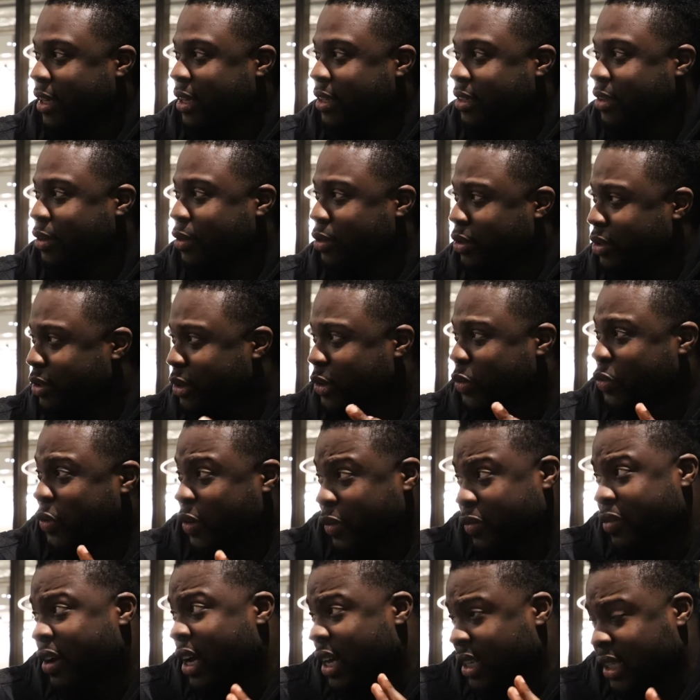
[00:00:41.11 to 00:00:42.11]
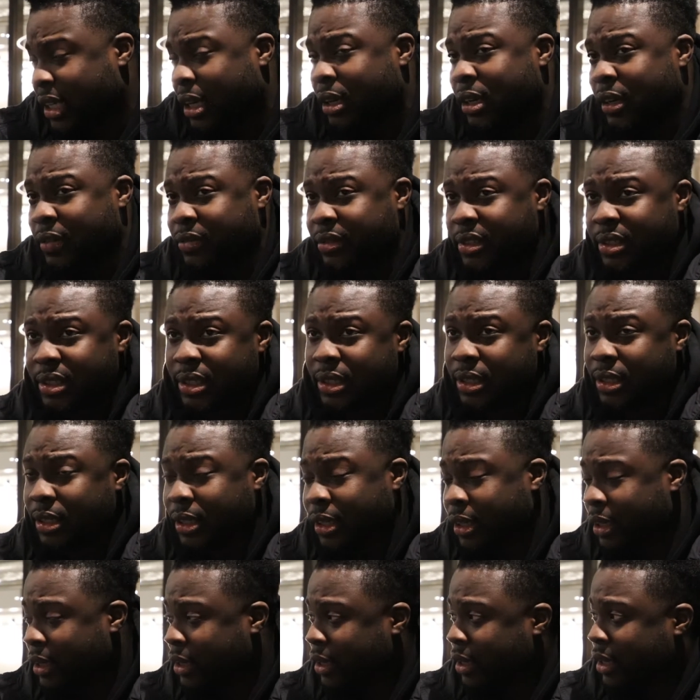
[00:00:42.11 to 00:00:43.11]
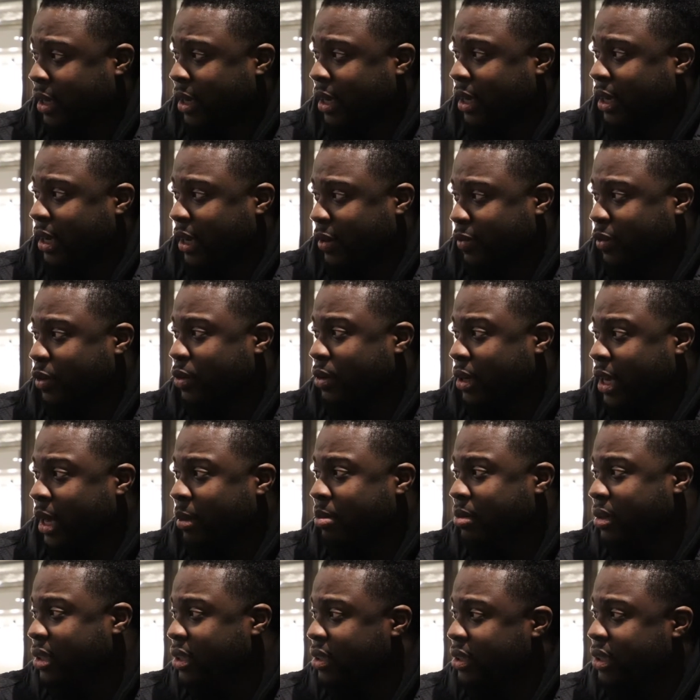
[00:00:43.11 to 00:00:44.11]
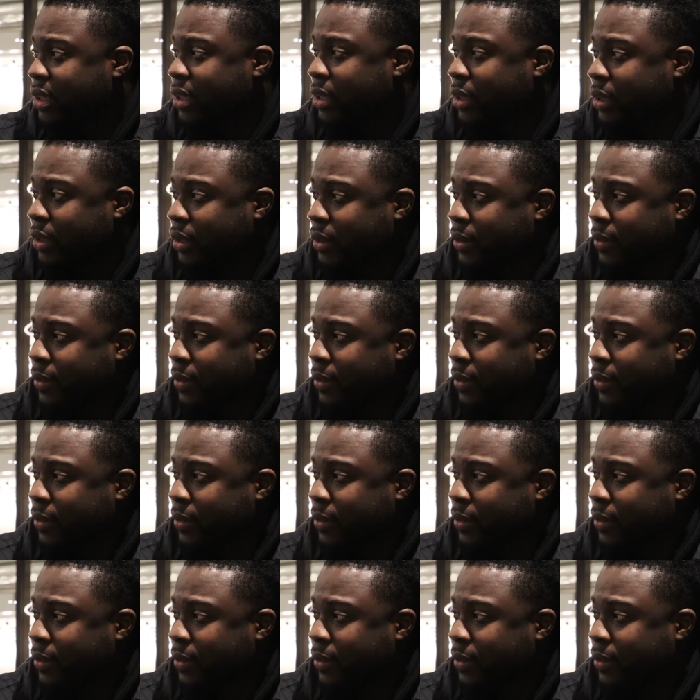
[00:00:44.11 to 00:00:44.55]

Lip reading: So those three fights I'd love to see if it could happen this year.